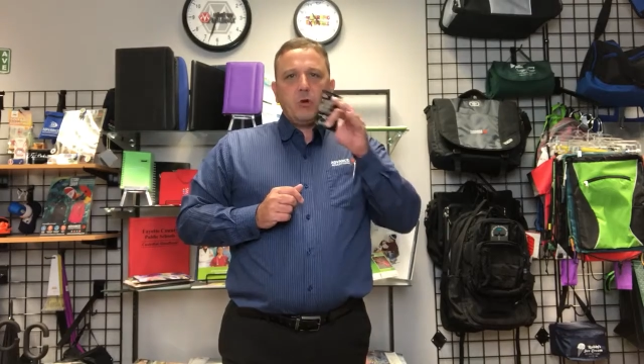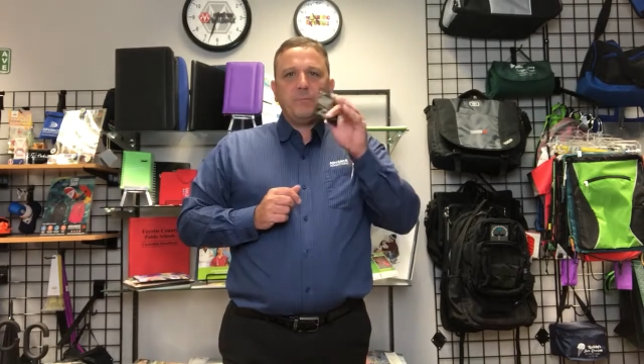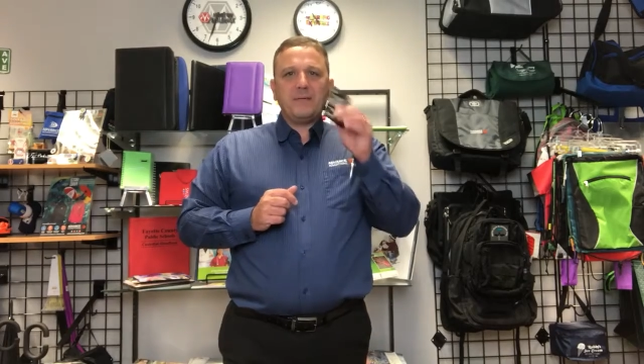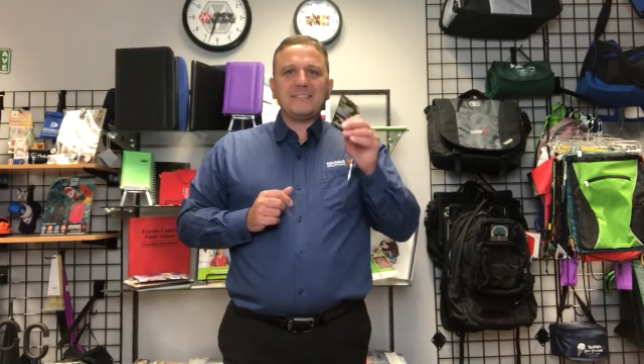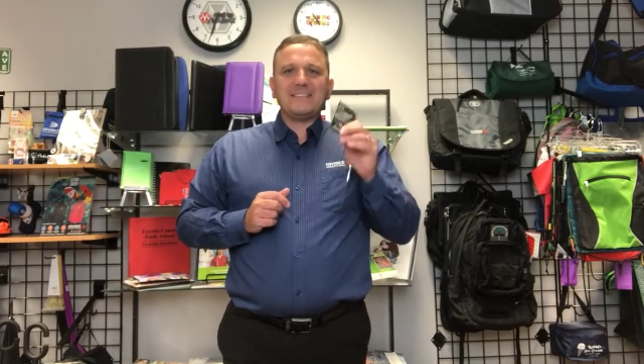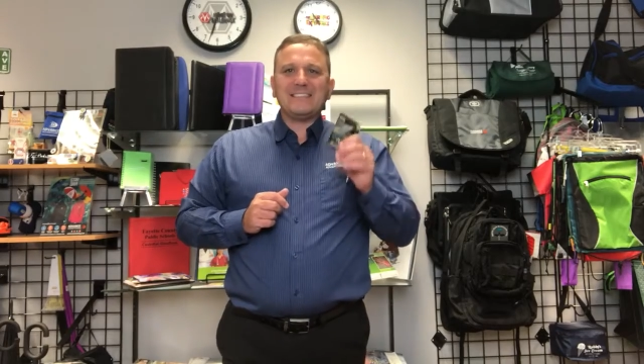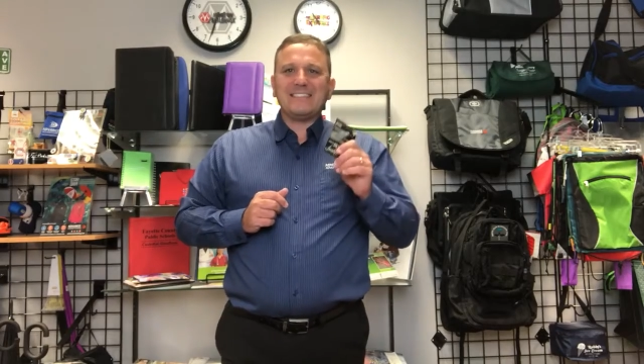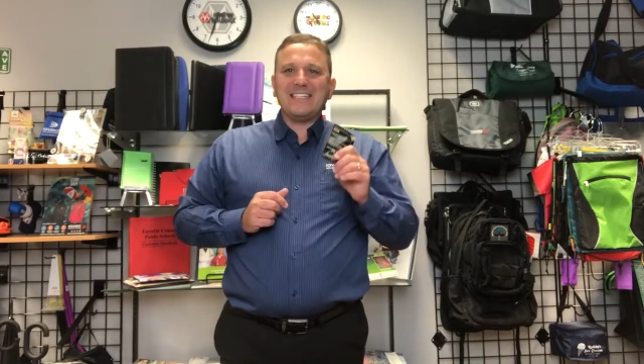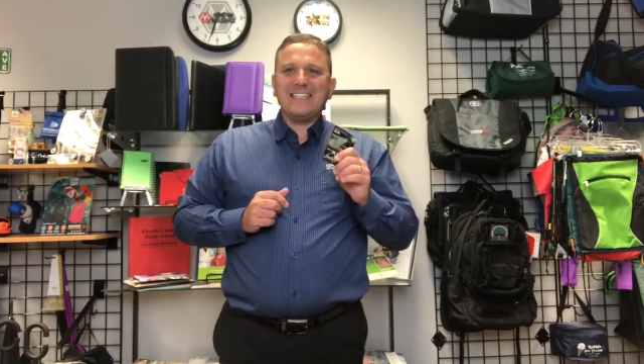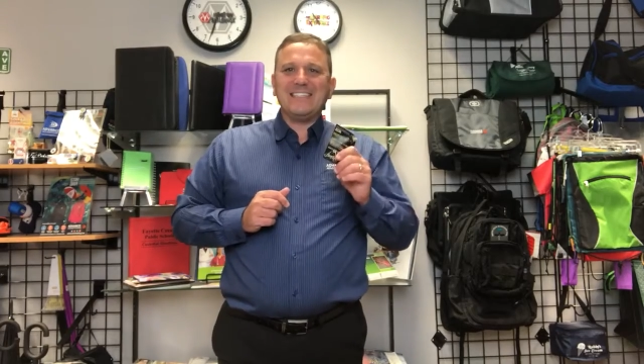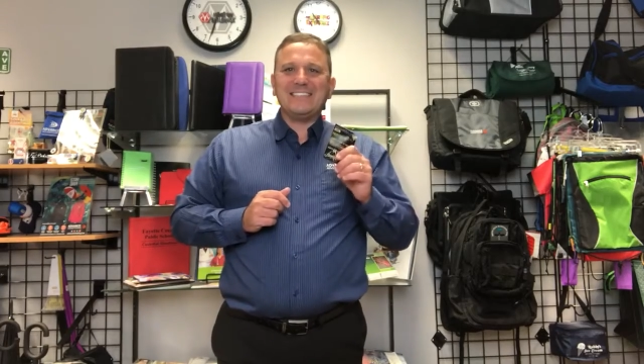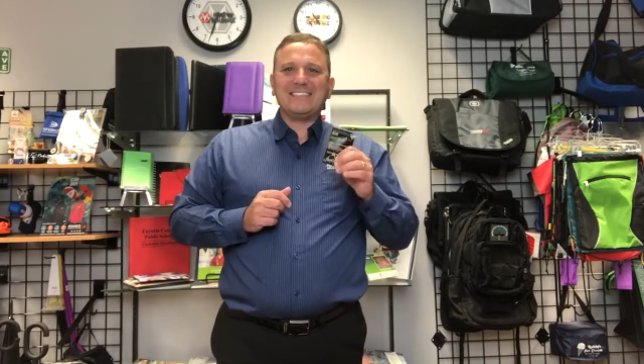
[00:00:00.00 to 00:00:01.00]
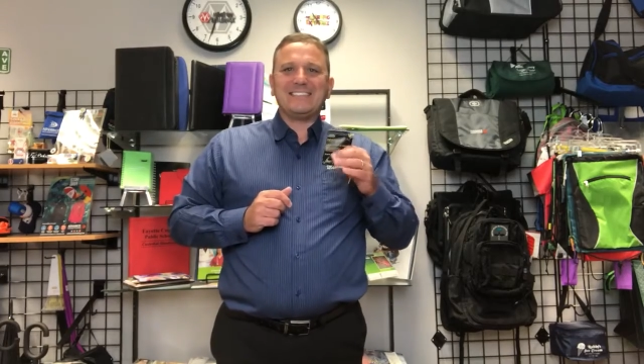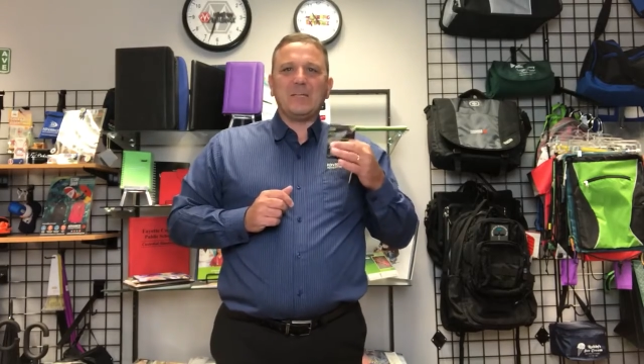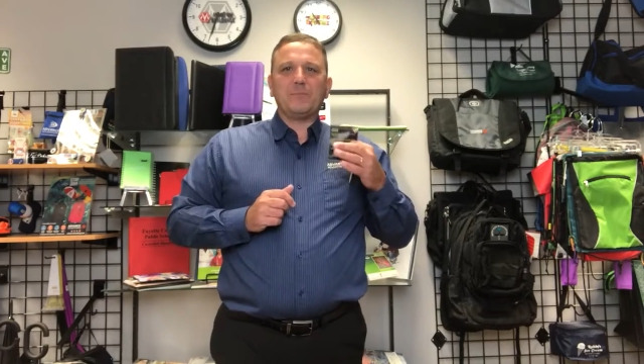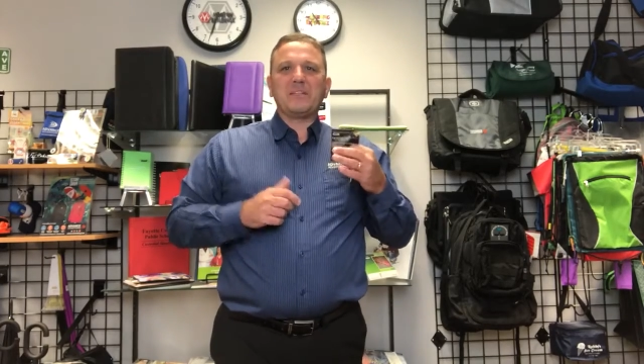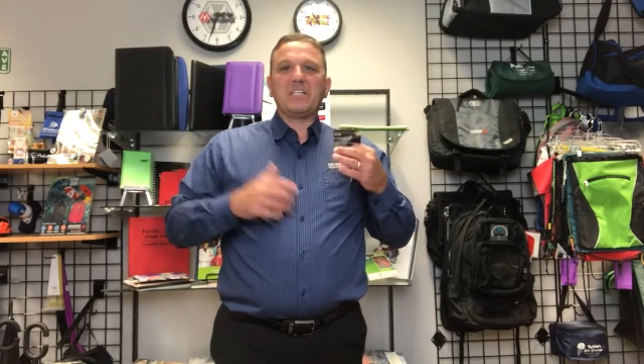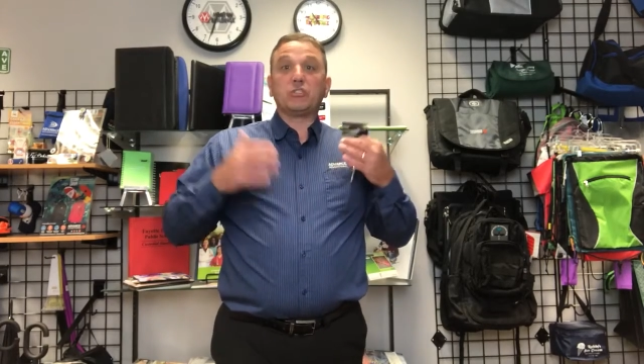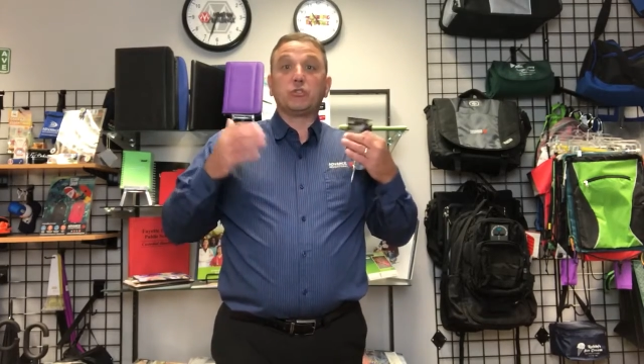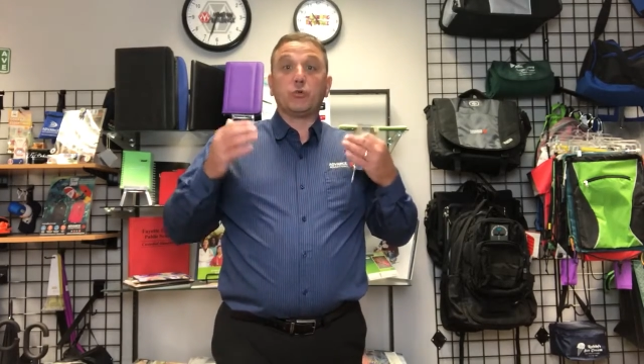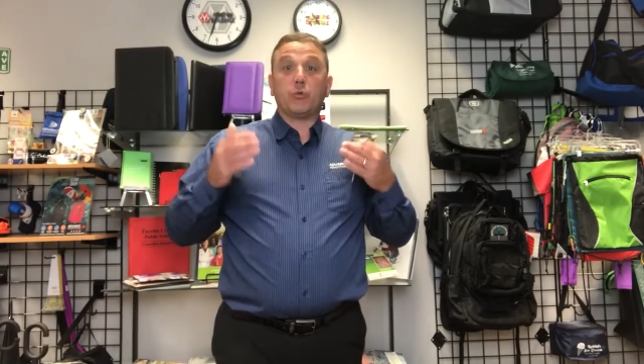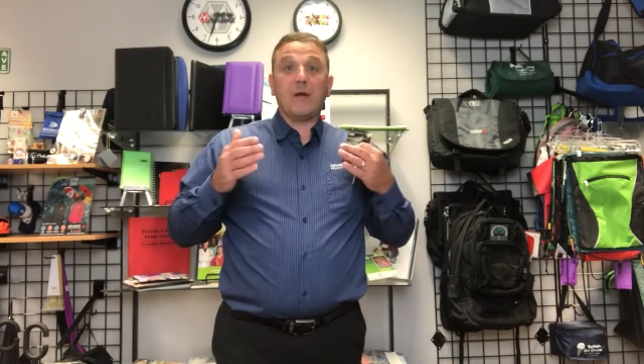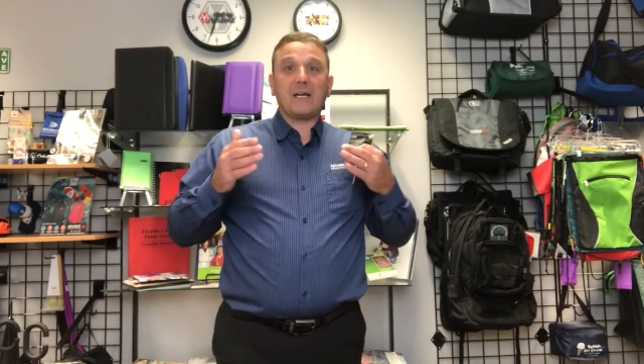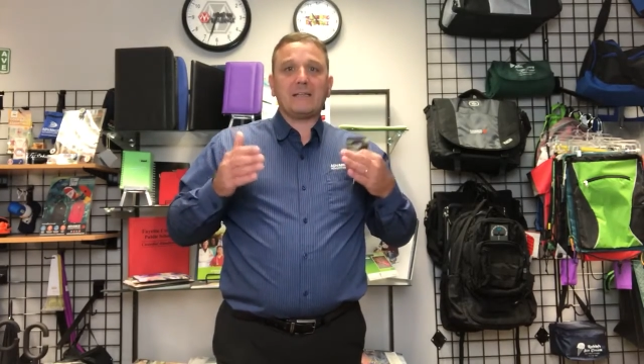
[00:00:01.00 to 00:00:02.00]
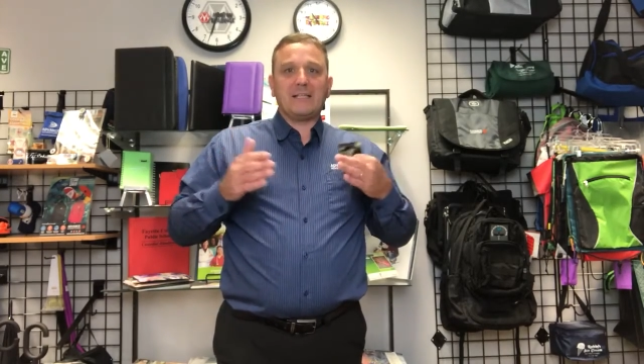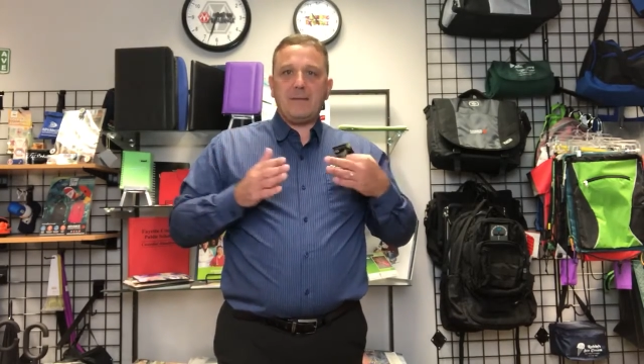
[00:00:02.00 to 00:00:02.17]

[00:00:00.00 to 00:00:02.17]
your business is something that's directly,